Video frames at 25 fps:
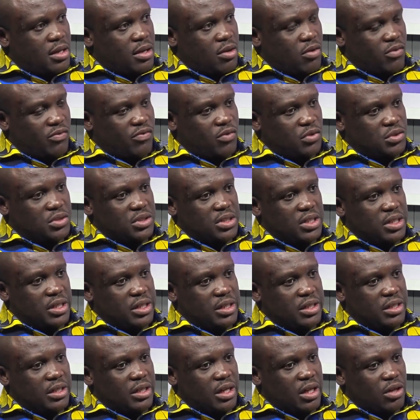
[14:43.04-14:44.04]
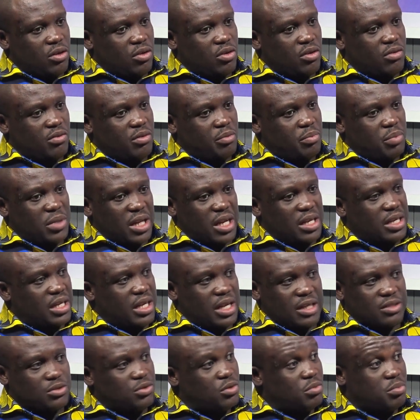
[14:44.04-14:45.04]
Unfortunately, a lot of the planning
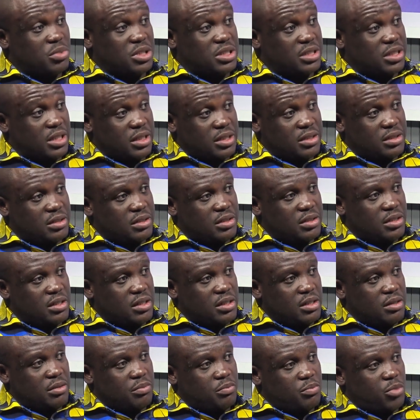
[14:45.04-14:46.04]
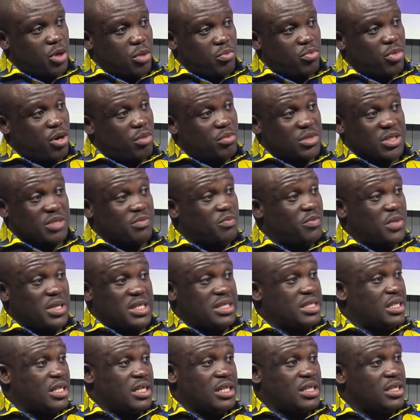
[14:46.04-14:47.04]
has not been done. Prampram is
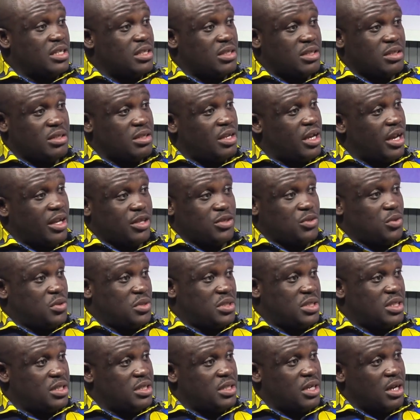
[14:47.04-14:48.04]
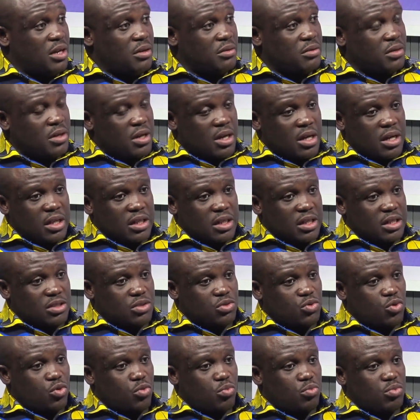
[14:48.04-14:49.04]
basically exhausted now.
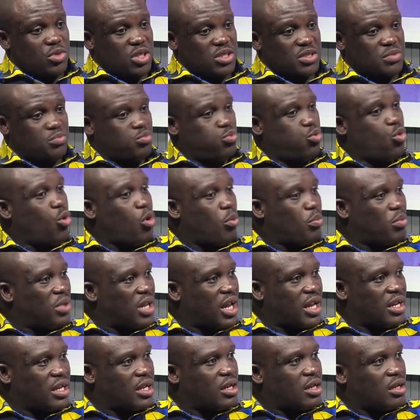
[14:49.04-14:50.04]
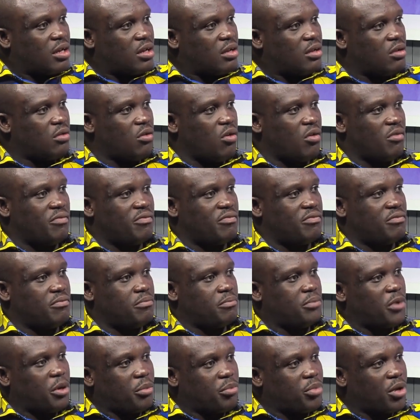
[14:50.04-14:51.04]
There's no, there's poor planning of
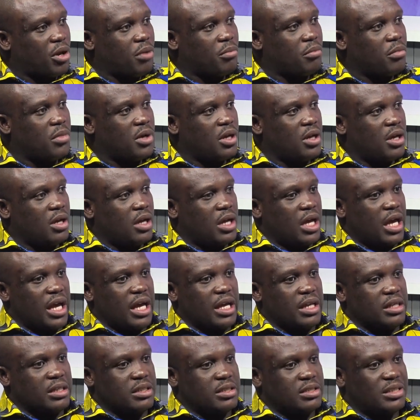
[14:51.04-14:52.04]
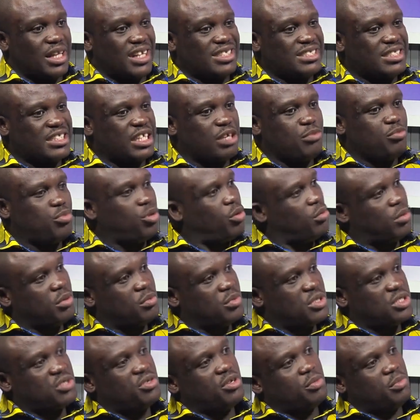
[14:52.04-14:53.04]
Prampram, and that same
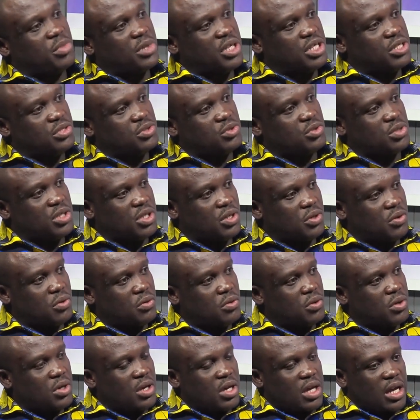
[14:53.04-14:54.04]
problem is creeping into Ningo.